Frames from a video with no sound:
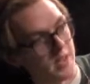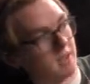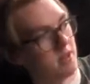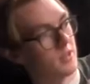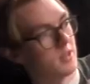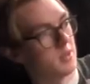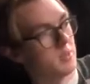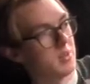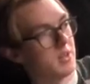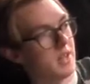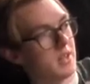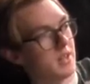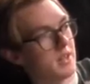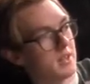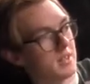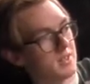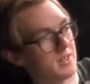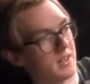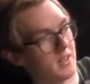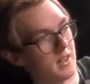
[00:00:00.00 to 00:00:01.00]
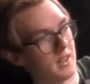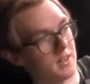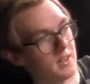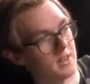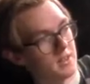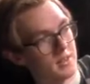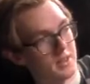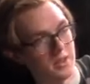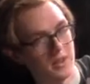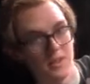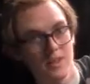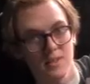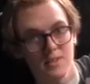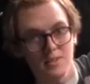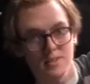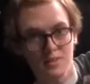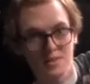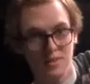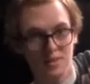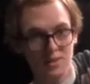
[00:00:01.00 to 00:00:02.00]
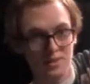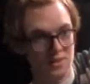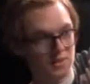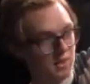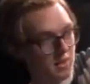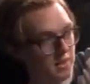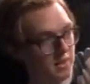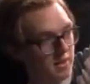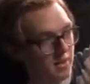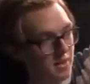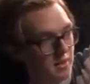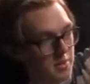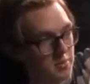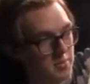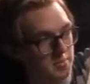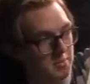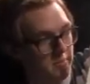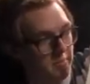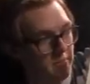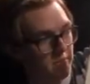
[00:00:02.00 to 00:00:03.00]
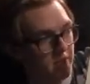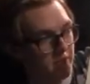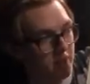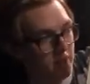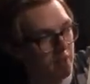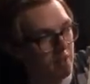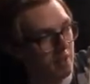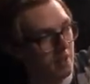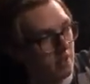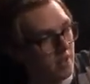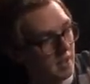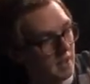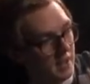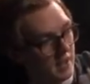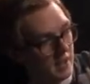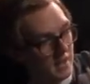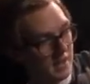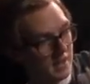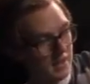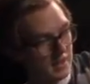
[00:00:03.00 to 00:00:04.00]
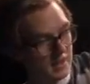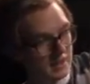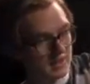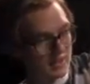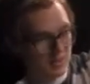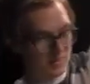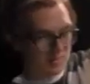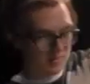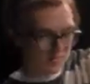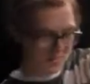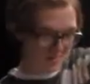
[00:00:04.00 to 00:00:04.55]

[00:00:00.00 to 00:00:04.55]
and on the back it's got lyrics to the entire album. And